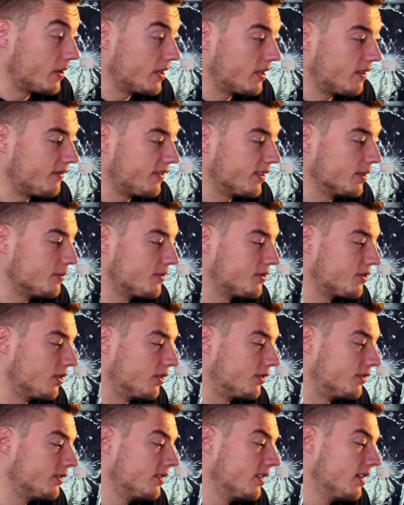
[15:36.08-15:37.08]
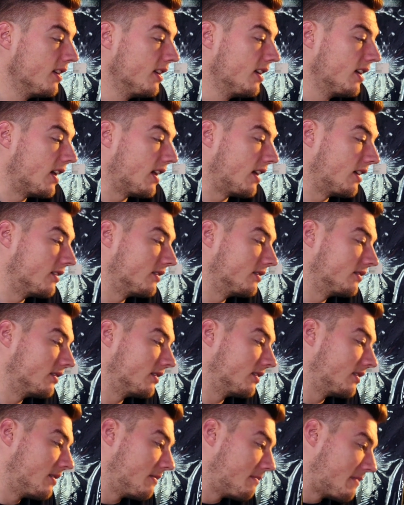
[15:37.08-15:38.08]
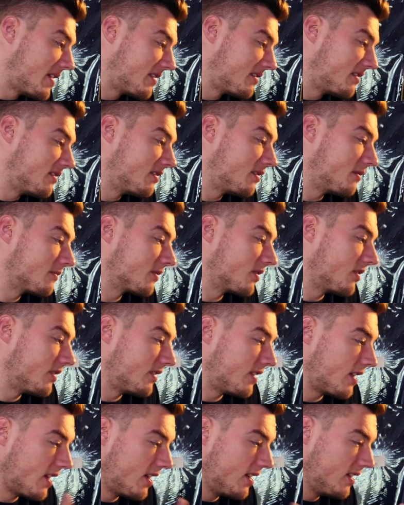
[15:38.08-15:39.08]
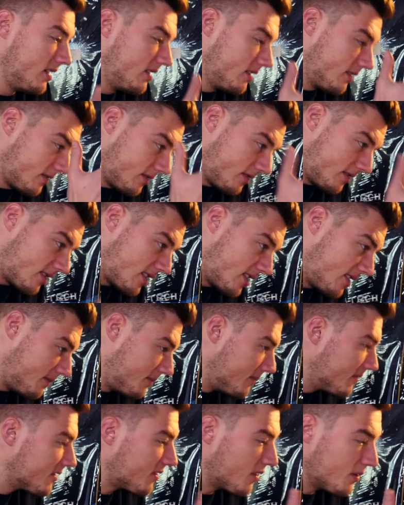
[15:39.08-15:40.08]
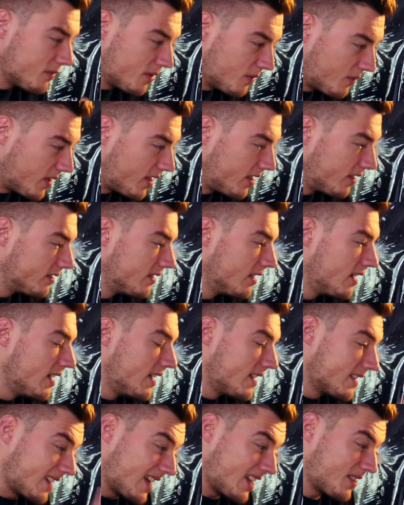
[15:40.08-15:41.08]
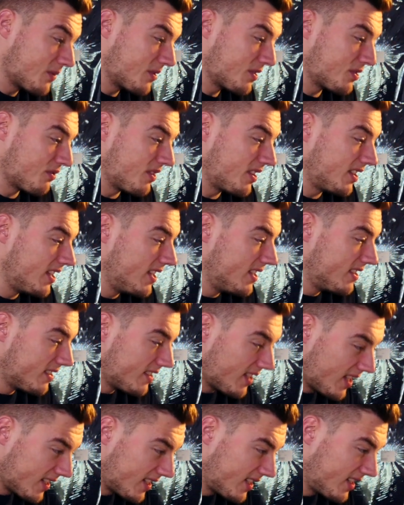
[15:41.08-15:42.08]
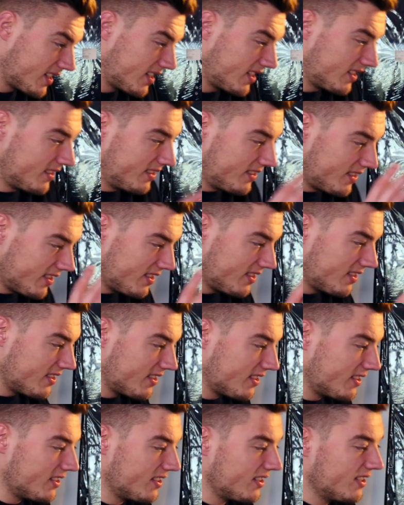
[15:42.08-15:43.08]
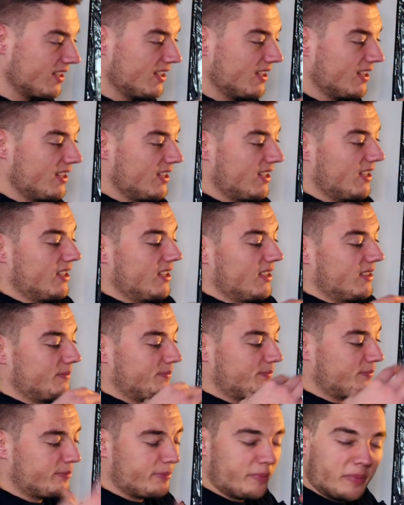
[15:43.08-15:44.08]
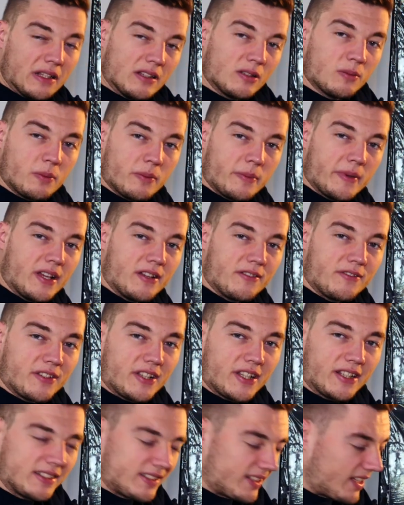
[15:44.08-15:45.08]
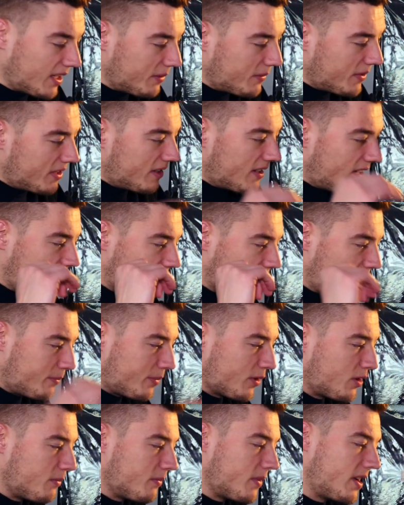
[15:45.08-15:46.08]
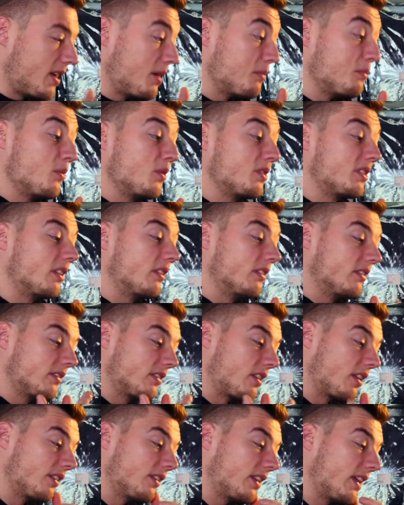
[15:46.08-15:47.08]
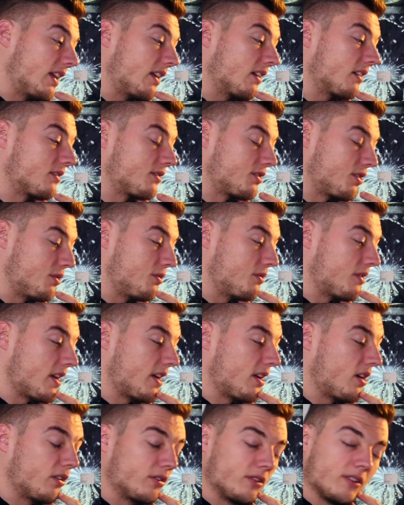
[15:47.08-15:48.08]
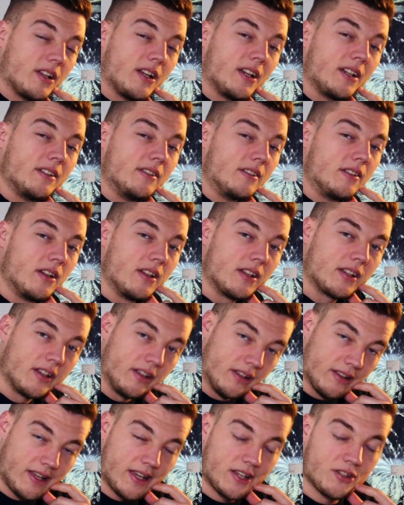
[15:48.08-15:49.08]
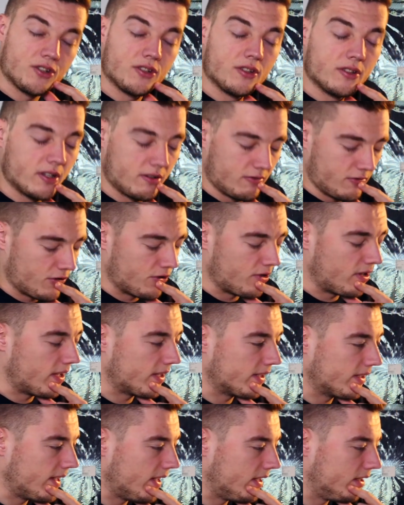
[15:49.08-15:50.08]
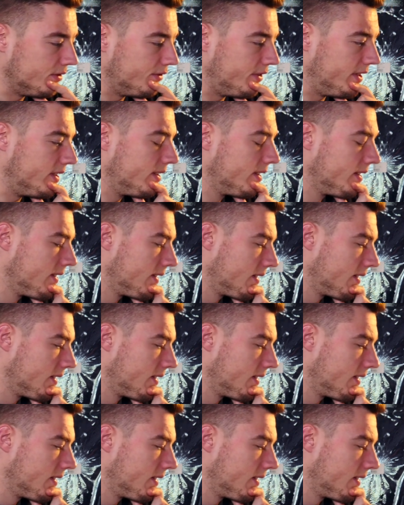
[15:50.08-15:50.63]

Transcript: when the film's done, I'll message them going, hey, names, hope you're well, guess what's ready, ta-da, da-da-da, build up a bit of excitement, and then boom, hit them with the link to their online collection, their online gallery,